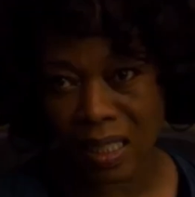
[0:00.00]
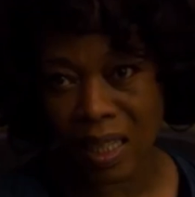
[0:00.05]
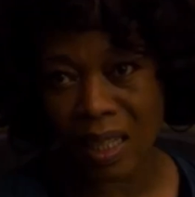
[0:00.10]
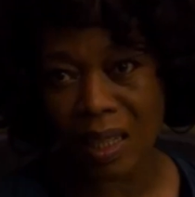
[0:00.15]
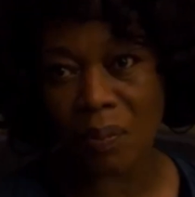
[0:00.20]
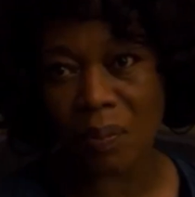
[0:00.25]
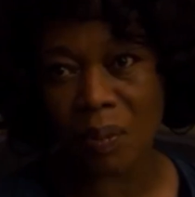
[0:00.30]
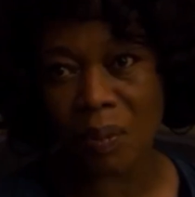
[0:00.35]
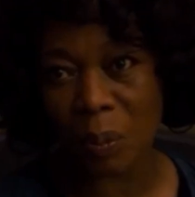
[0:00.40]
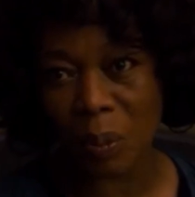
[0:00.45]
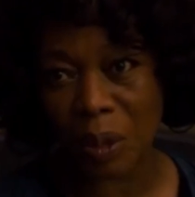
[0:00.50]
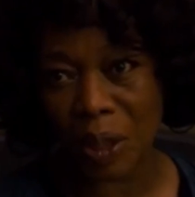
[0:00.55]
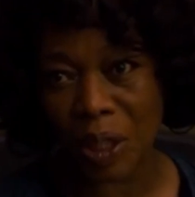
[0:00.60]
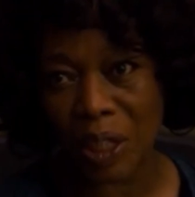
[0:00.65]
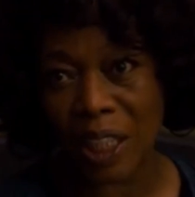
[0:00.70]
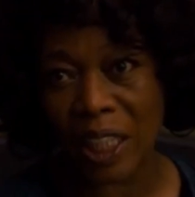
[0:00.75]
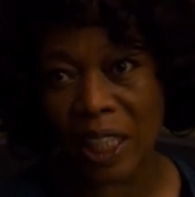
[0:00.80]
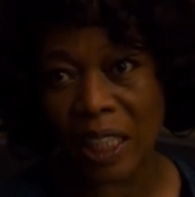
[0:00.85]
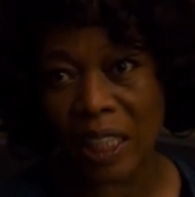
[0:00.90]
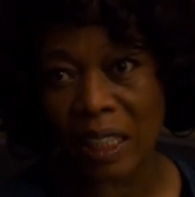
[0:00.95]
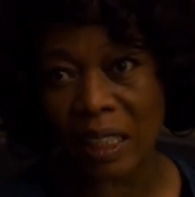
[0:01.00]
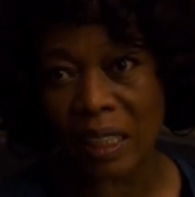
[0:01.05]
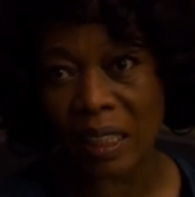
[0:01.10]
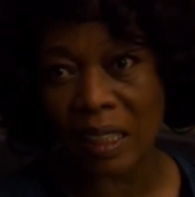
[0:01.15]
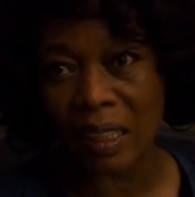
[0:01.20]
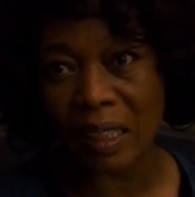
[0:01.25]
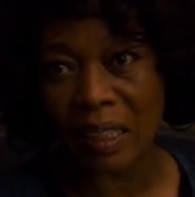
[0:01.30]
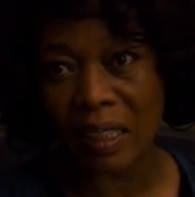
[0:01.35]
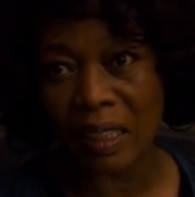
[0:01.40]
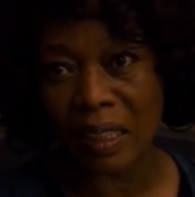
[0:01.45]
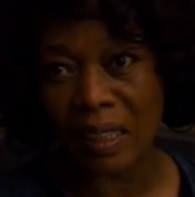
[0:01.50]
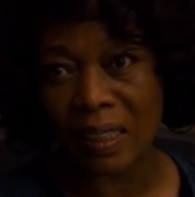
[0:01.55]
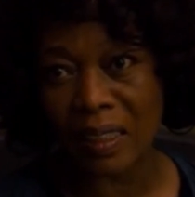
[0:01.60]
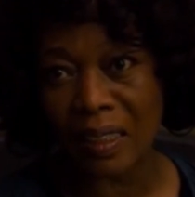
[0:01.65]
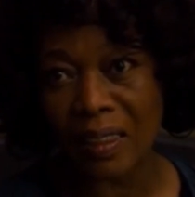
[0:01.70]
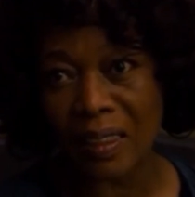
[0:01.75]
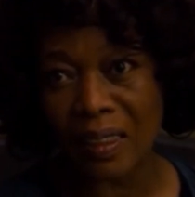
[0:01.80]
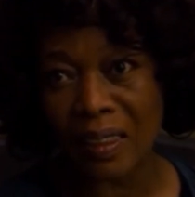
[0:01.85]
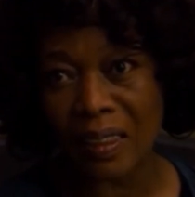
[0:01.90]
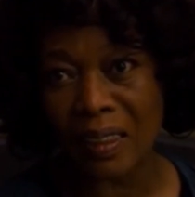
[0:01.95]
starts her Family First
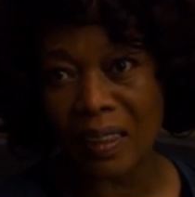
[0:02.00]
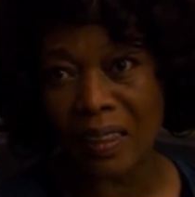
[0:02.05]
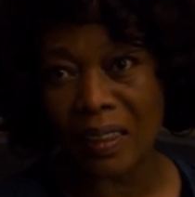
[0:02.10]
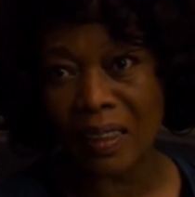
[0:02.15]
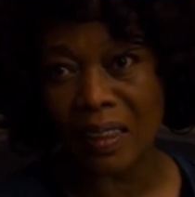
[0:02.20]
initiative,